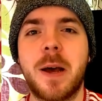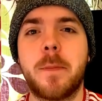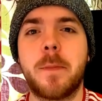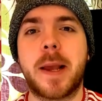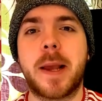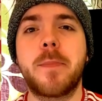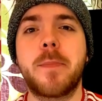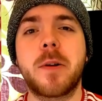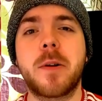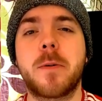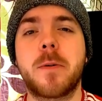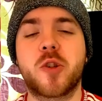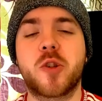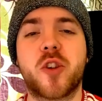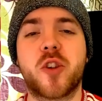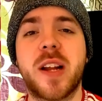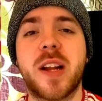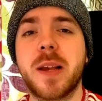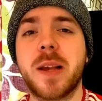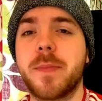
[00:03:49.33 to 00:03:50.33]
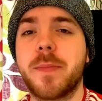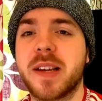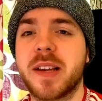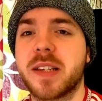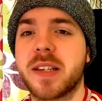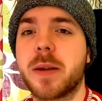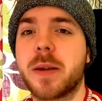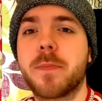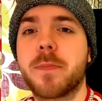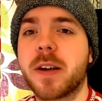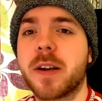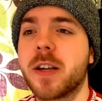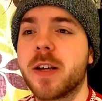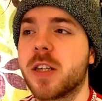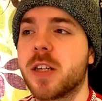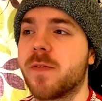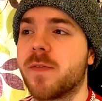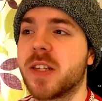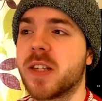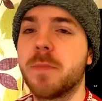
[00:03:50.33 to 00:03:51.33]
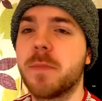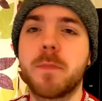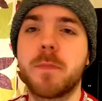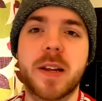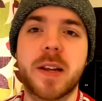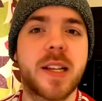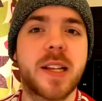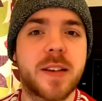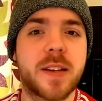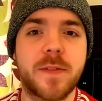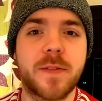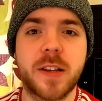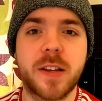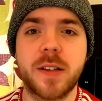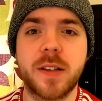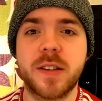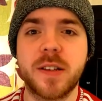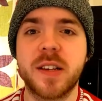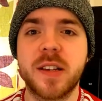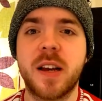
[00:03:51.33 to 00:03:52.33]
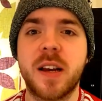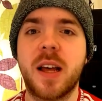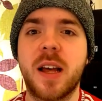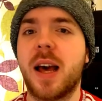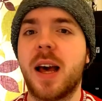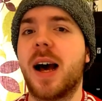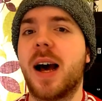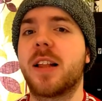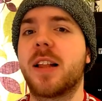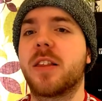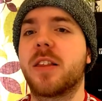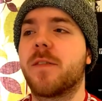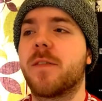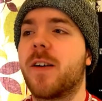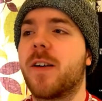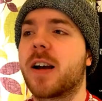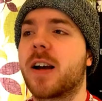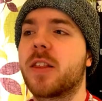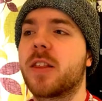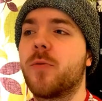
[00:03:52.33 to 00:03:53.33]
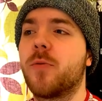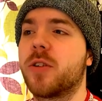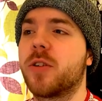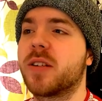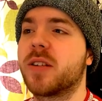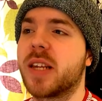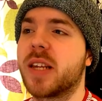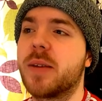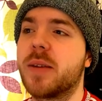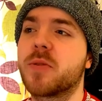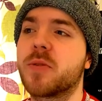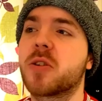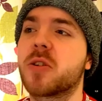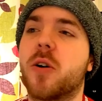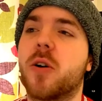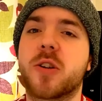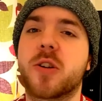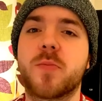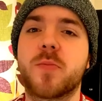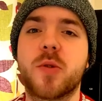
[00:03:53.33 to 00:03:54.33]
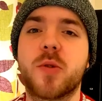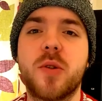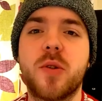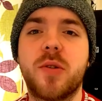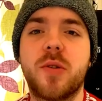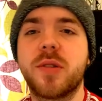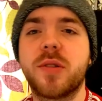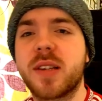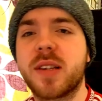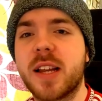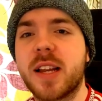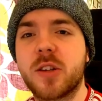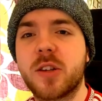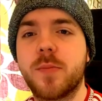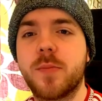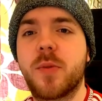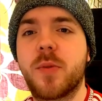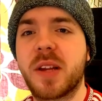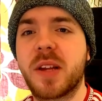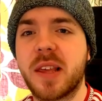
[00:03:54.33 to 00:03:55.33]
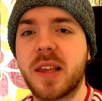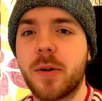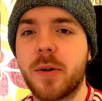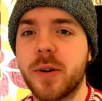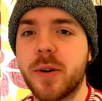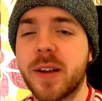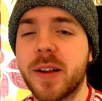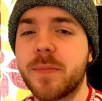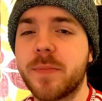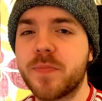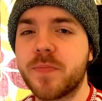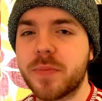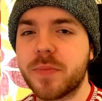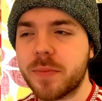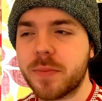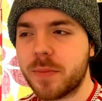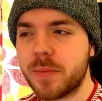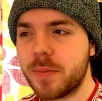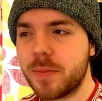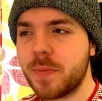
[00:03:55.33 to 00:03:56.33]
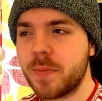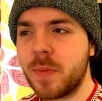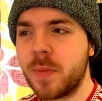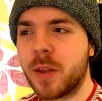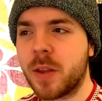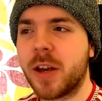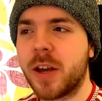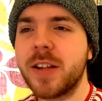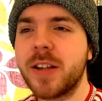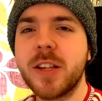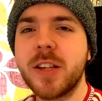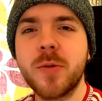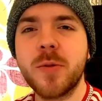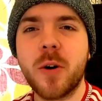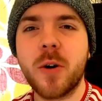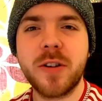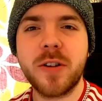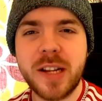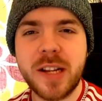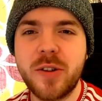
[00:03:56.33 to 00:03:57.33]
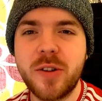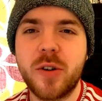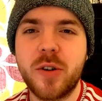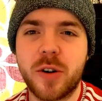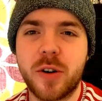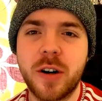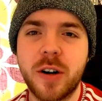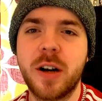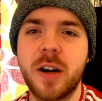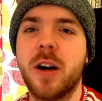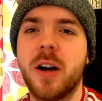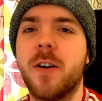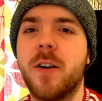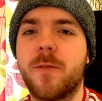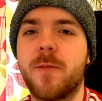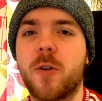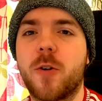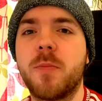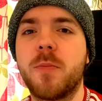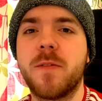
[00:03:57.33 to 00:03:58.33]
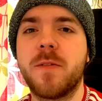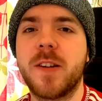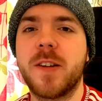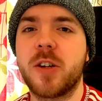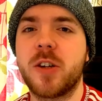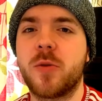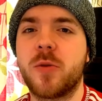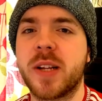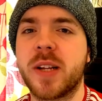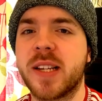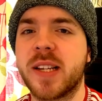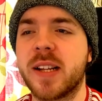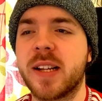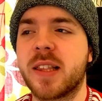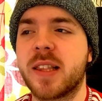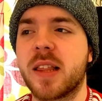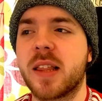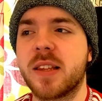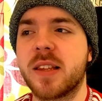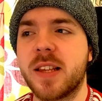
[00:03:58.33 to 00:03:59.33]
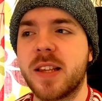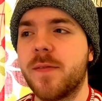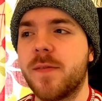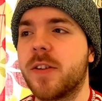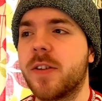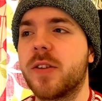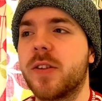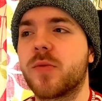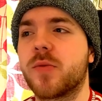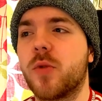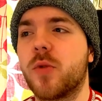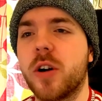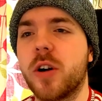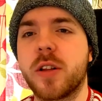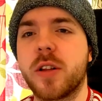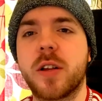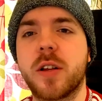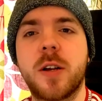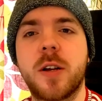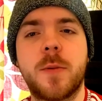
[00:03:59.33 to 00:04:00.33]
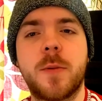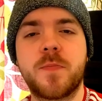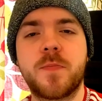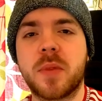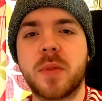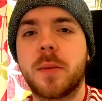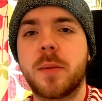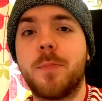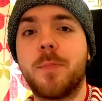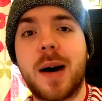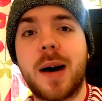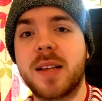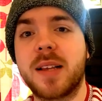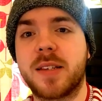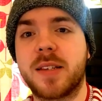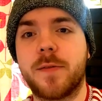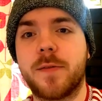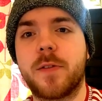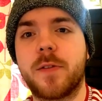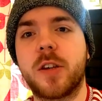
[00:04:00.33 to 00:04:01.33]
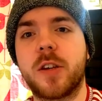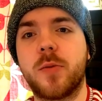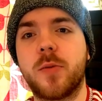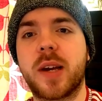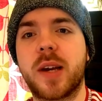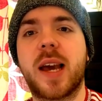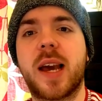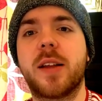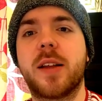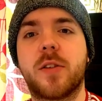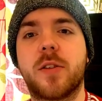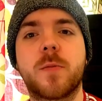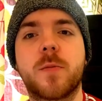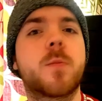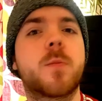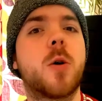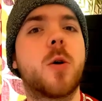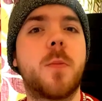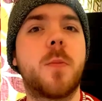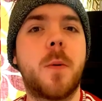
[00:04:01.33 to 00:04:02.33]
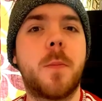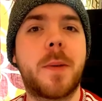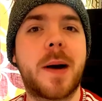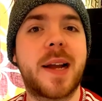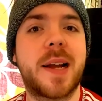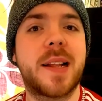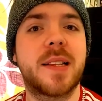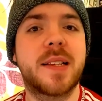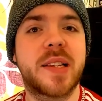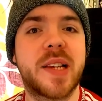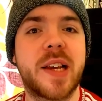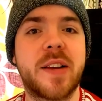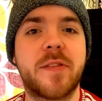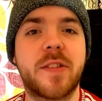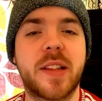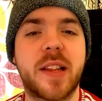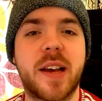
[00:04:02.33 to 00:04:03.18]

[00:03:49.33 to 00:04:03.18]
People are trading Messi because of his in-play dividends, and the fact they want to see him score some goals, get some money that way. And you already know from the video we did that the dividends weren't massive. You were getting a couple pence here and